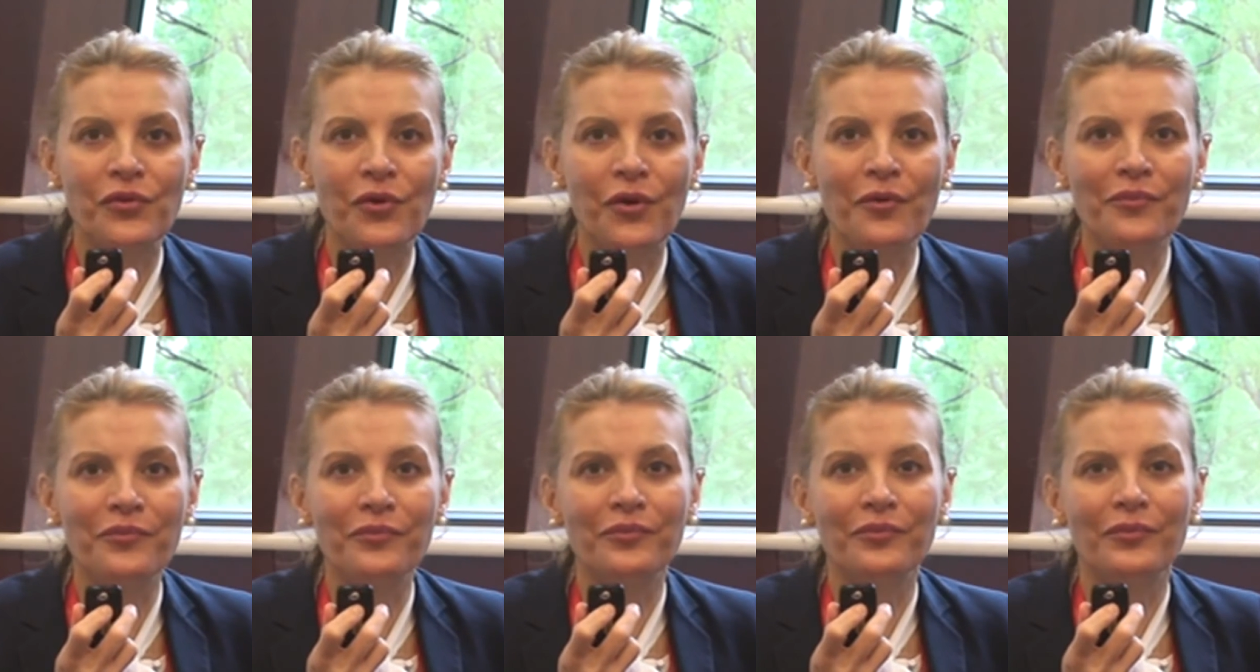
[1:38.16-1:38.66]

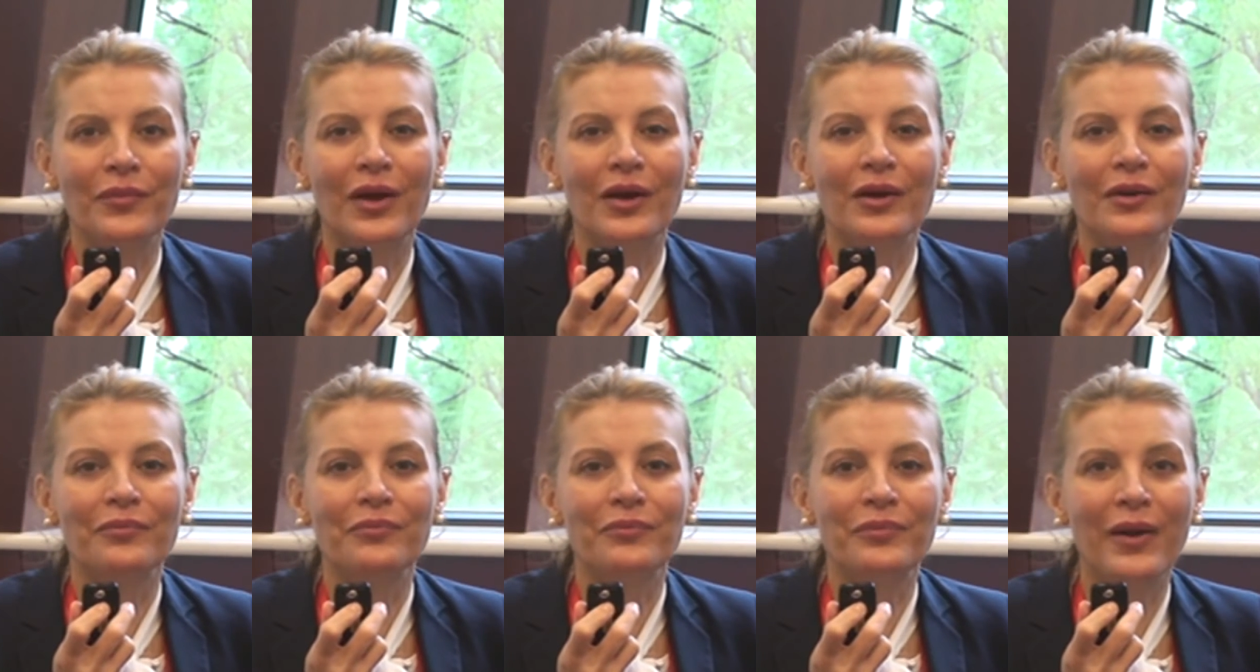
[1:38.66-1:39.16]
from
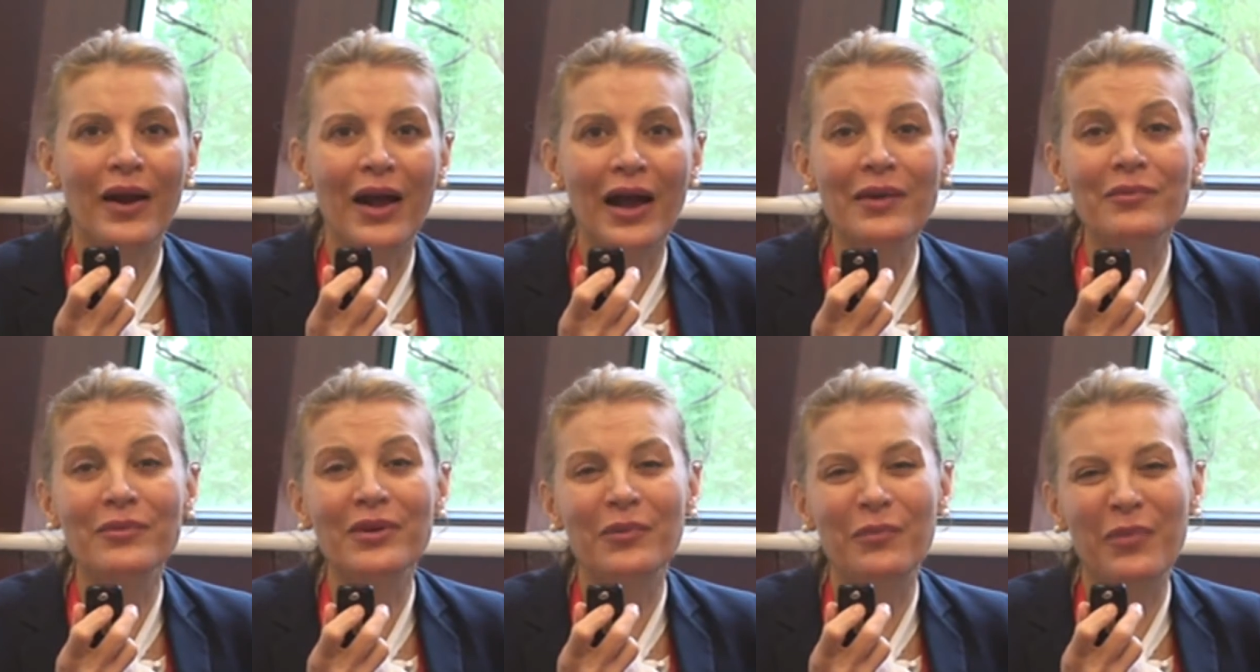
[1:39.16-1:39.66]

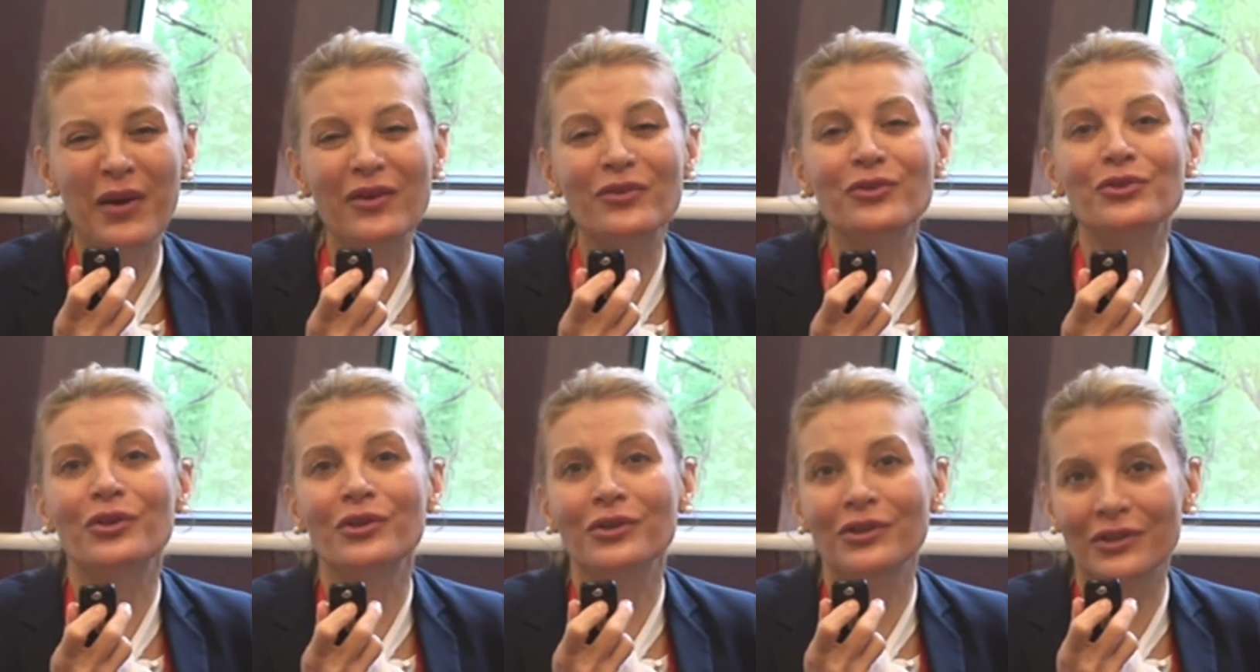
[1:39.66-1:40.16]
primary
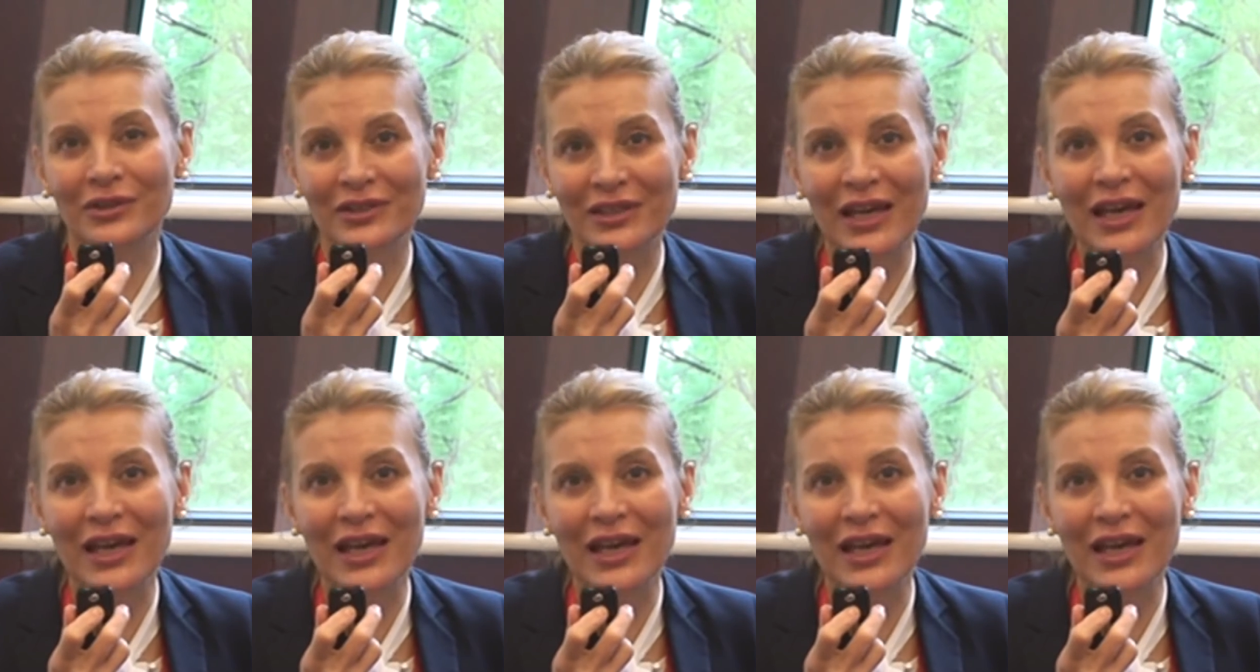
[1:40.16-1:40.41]
peritoneal